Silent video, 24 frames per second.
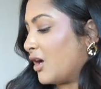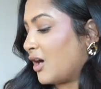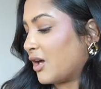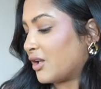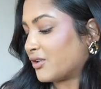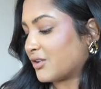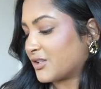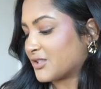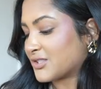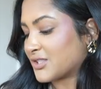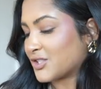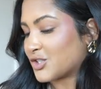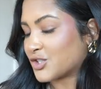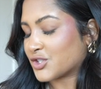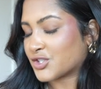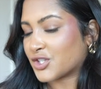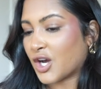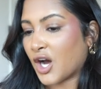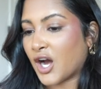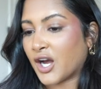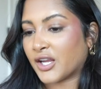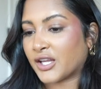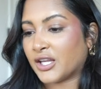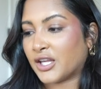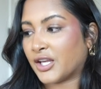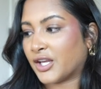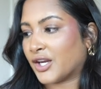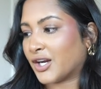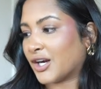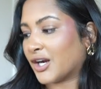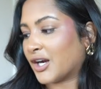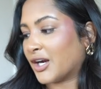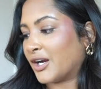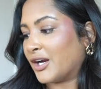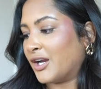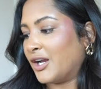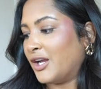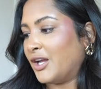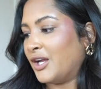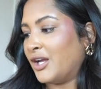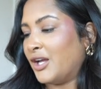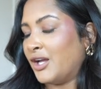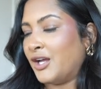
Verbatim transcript: Alyssa just got here.